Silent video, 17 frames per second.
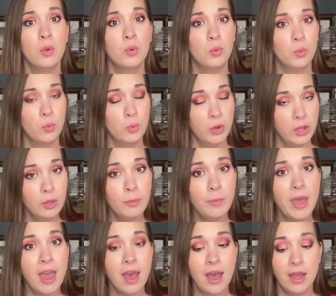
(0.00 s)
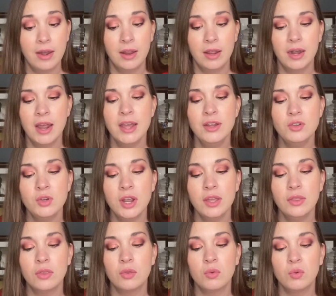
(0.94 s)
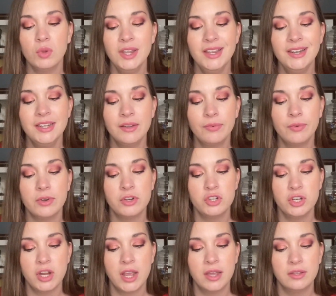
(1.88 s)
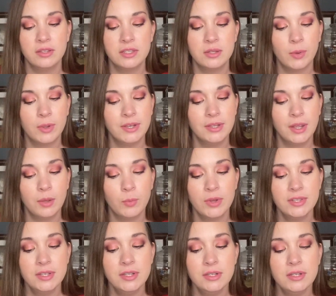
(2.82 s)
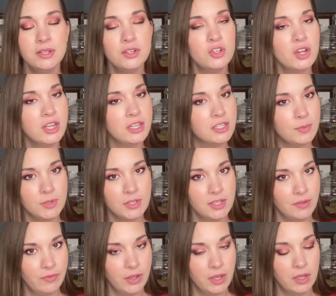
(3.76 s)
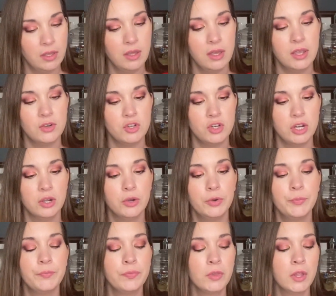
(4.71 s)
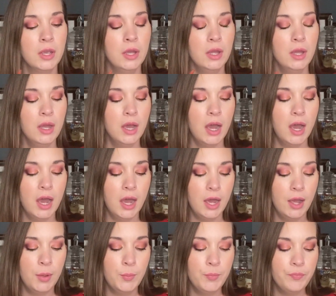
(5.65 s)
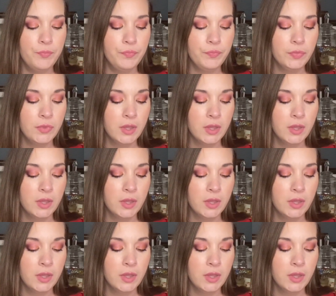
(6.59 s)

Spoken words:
real bad. And I had tried three different shades, so it wasn't a shade specific issue. They